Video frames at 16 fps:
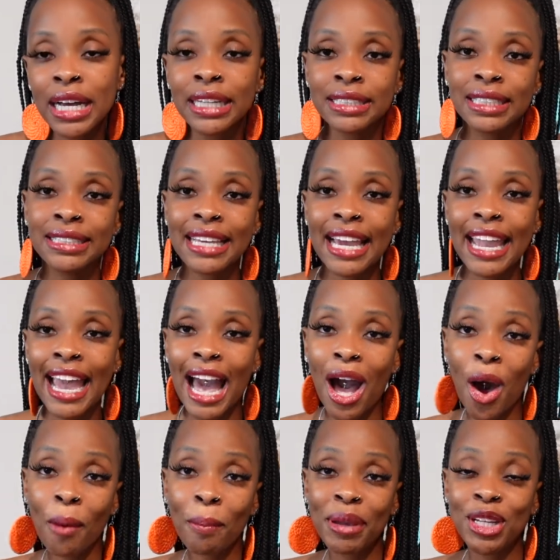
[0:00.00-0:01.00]
today
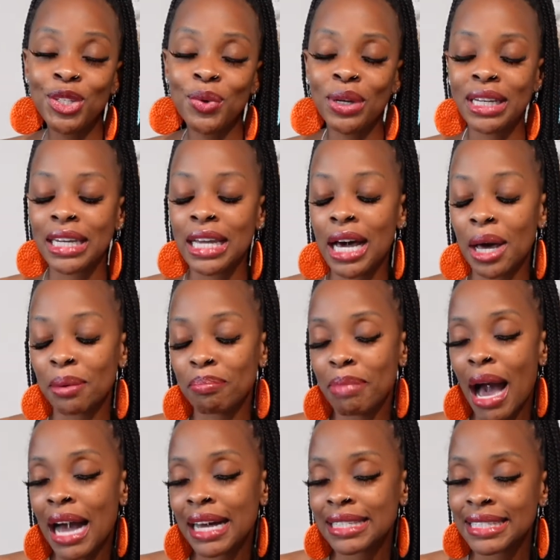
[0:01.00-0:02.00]
I'll be doing an
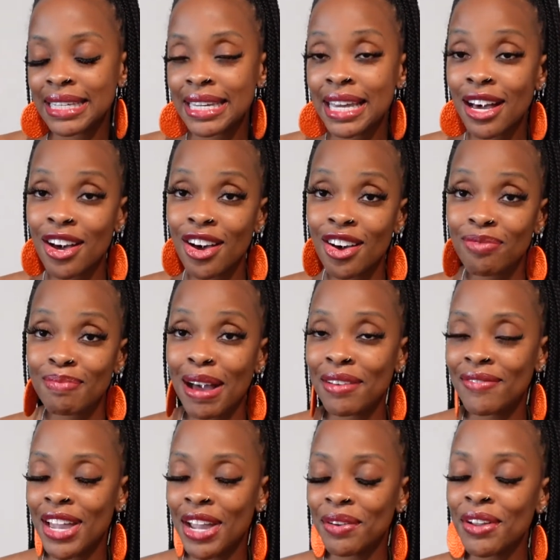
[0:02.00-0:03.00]
unboxing of my
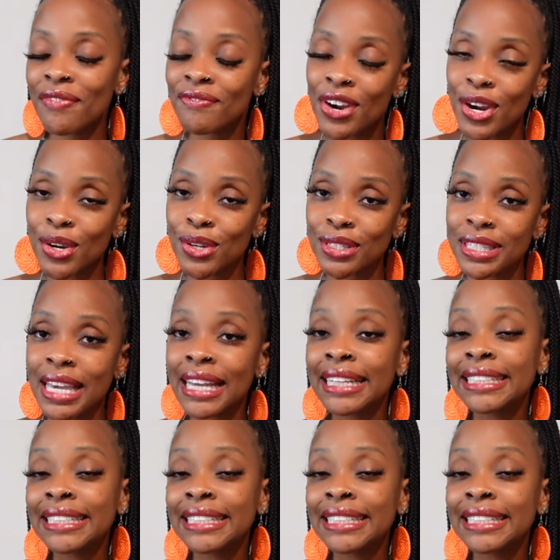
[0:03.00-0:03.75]
very first